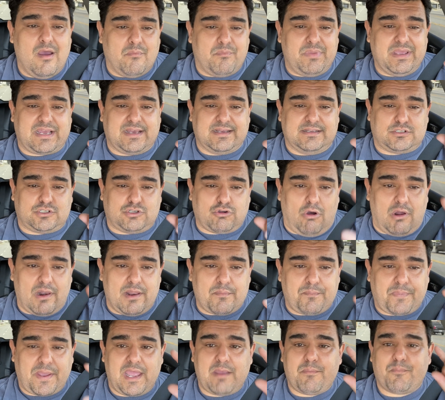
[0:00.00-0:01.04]
Because
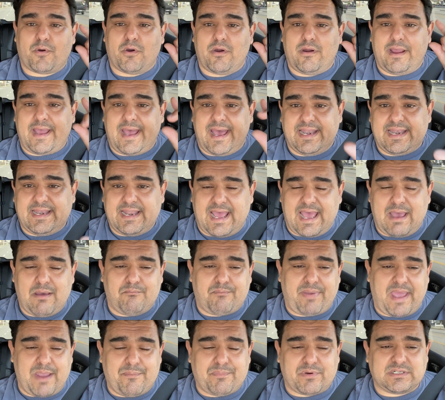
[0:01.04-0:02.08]
toilet paper
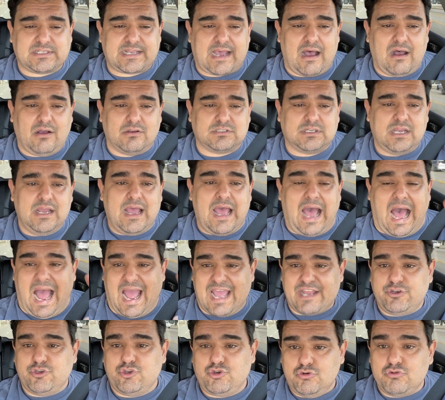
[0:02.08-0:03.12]
and paper towels,
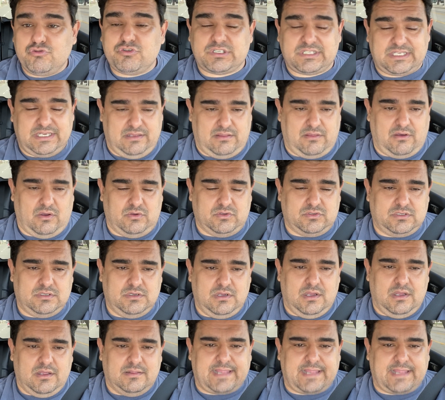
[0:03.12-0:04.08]
I do see those.